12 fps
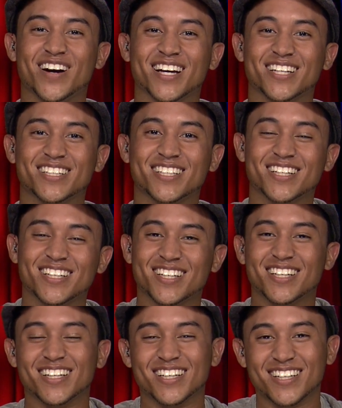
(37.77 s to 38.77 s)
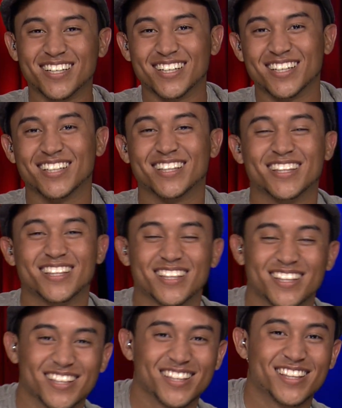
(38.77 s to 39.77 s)
much. So sweet. Oh my
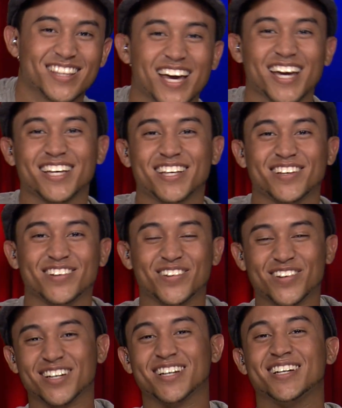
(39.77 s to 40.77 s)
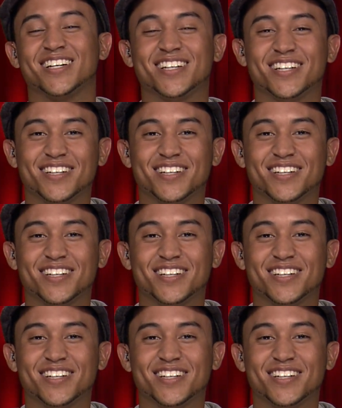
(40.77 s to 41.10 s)
gosh. Thank you. And then